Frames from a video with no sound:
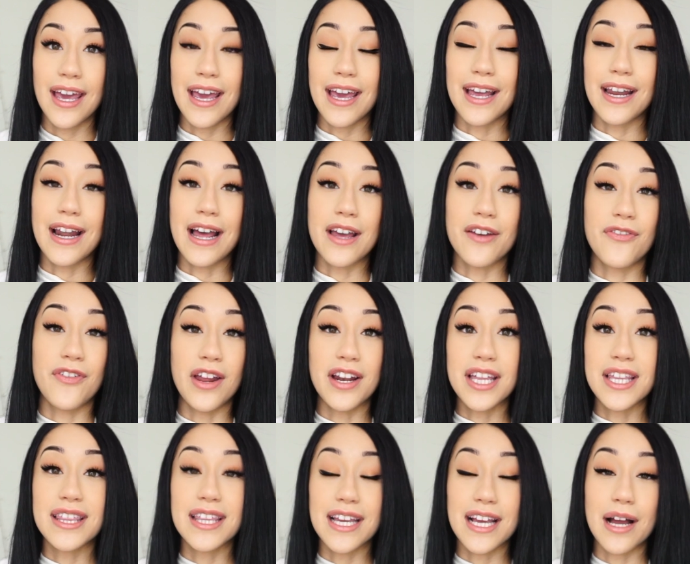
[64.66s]
and if
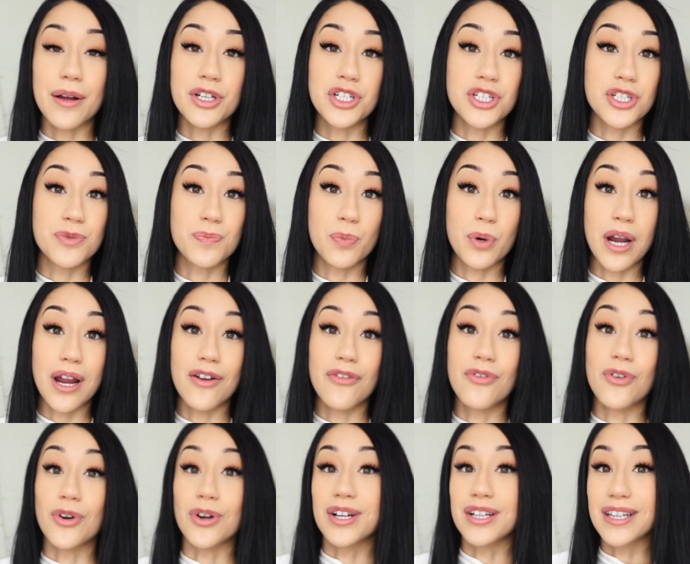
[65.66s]
anything, I just pray
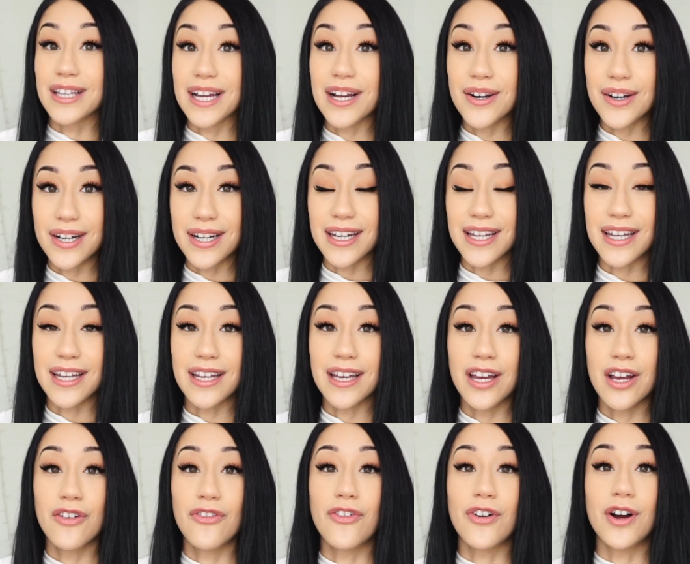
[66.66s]
for clarity,
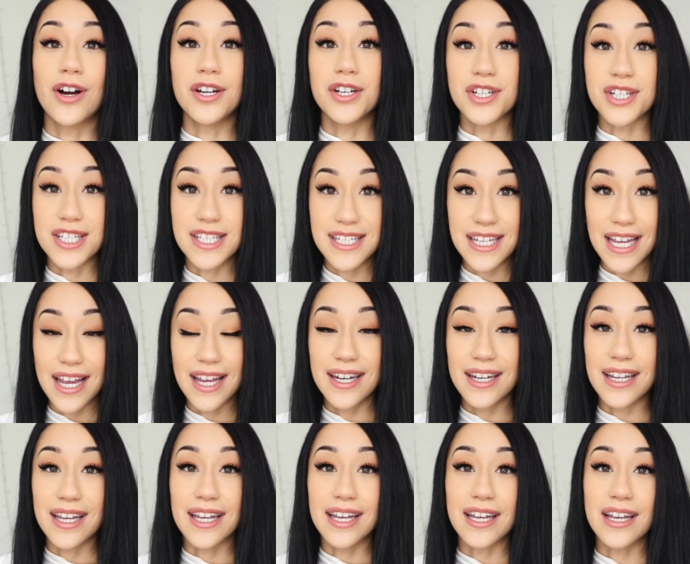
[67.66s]
for
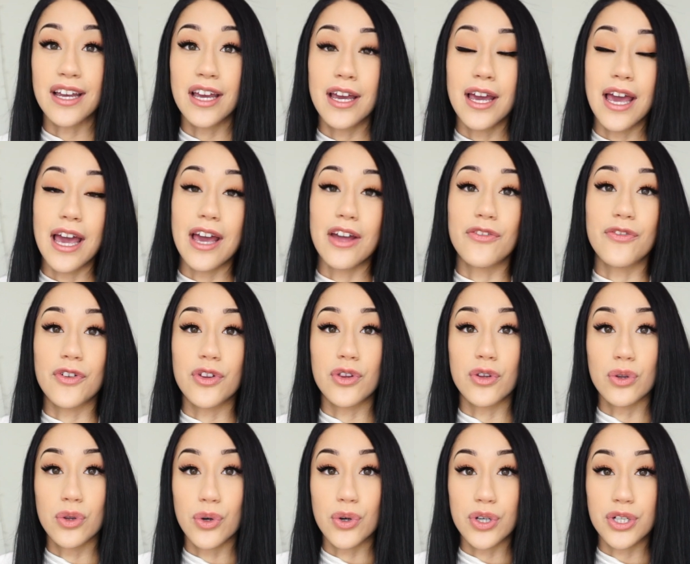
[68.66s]
understanding, and for the
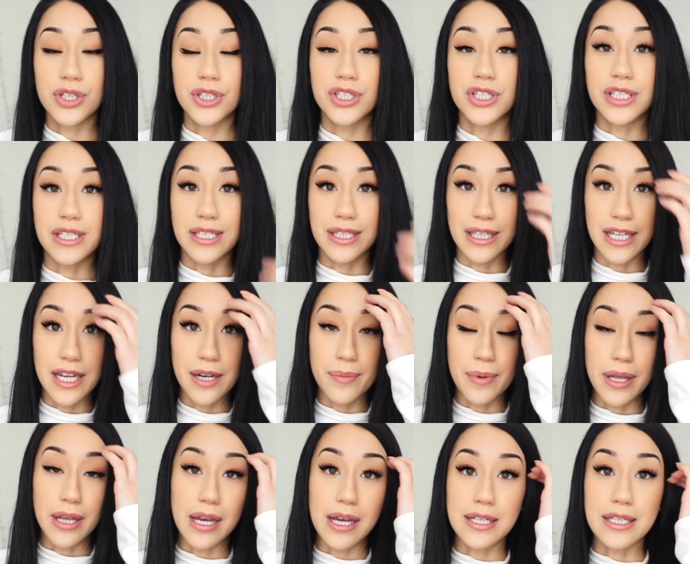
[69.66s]
Lord to just lead
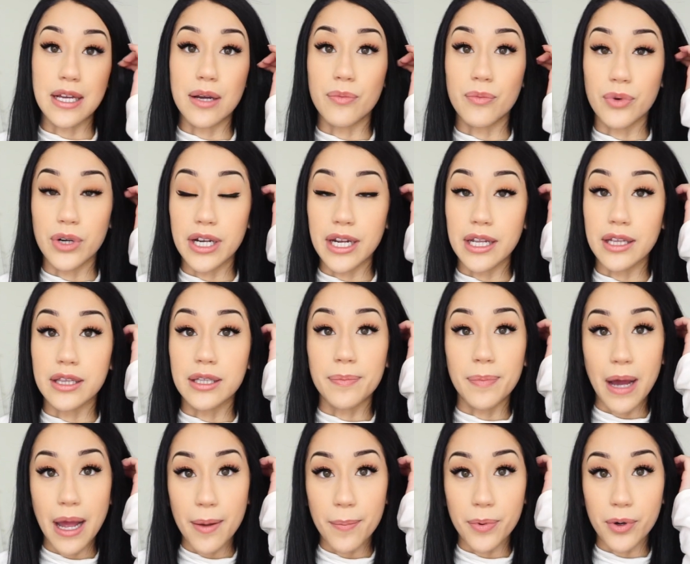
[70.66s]
me as I'm reading the
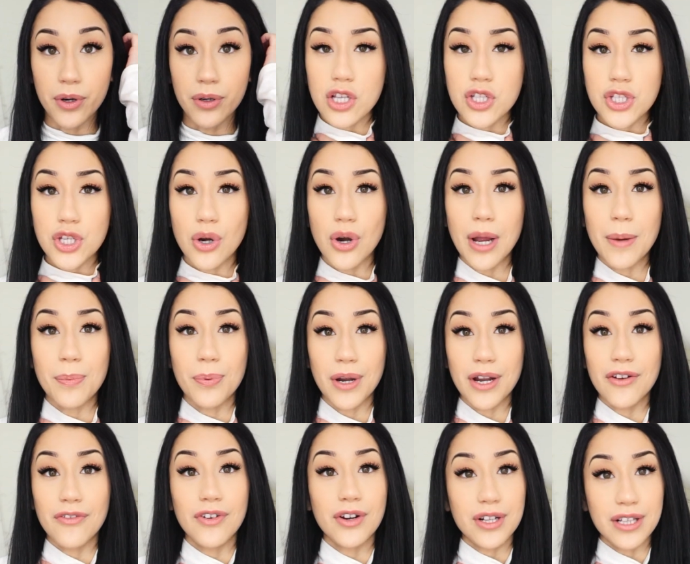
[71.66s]
Bible. So I
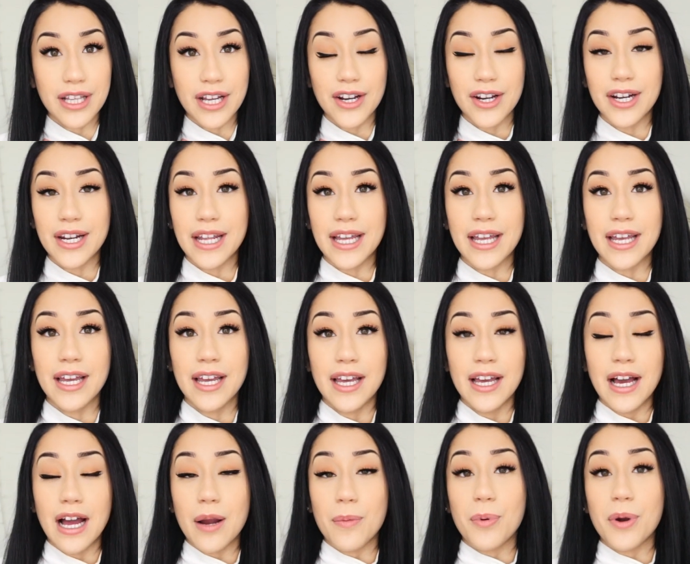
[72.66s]
pray for clarity,
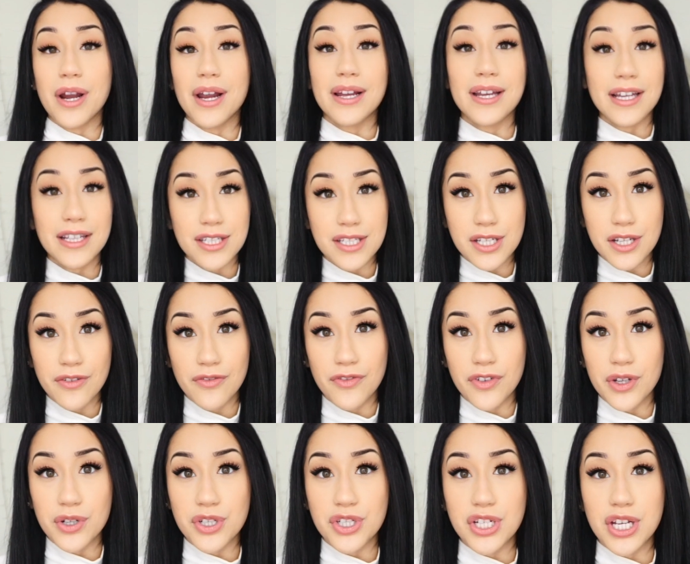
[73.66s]
I pray against
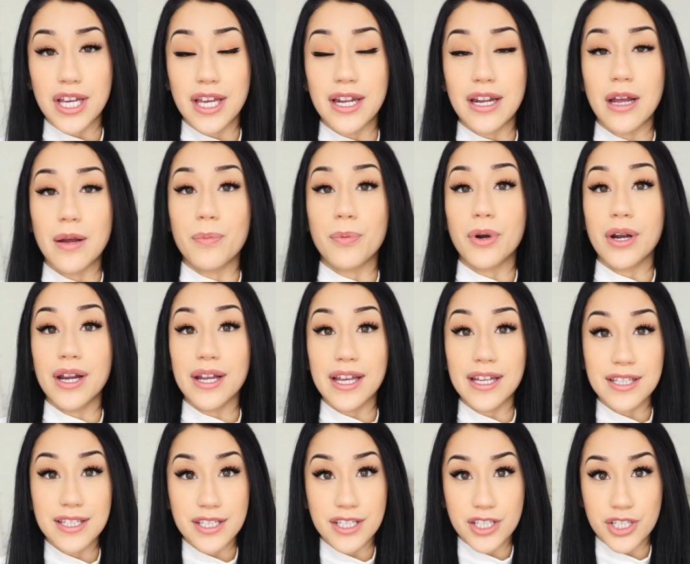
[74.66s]
confusion, I pray
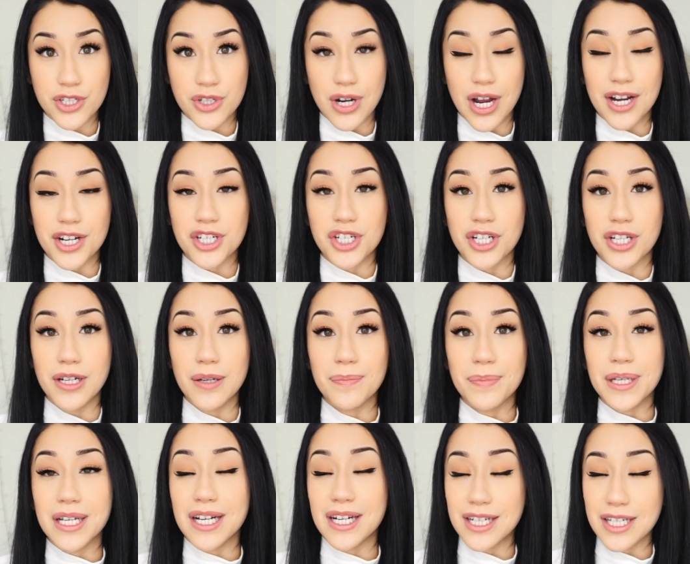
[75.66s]
against distraction,
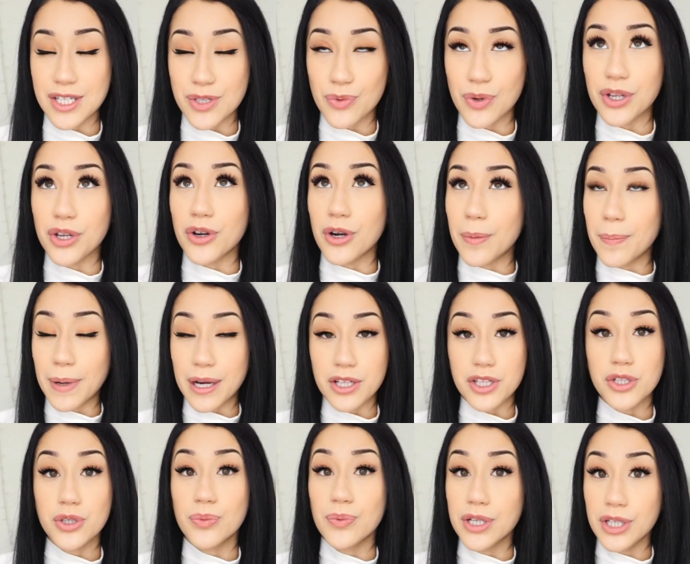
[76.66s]
because when you're about
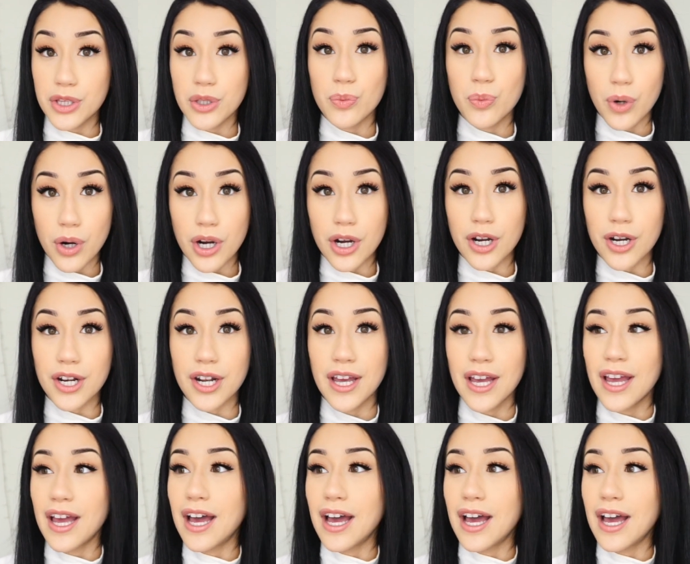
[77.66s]
to read the word,